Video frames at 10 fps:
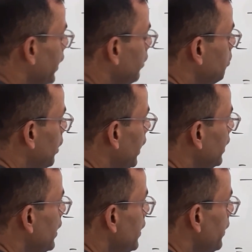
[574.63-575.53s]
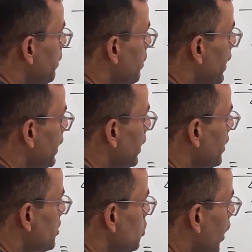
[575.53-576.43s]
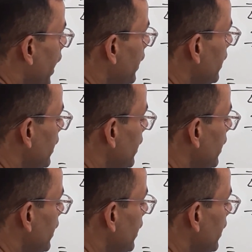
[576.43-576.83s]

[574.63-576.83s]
number, remainder is one,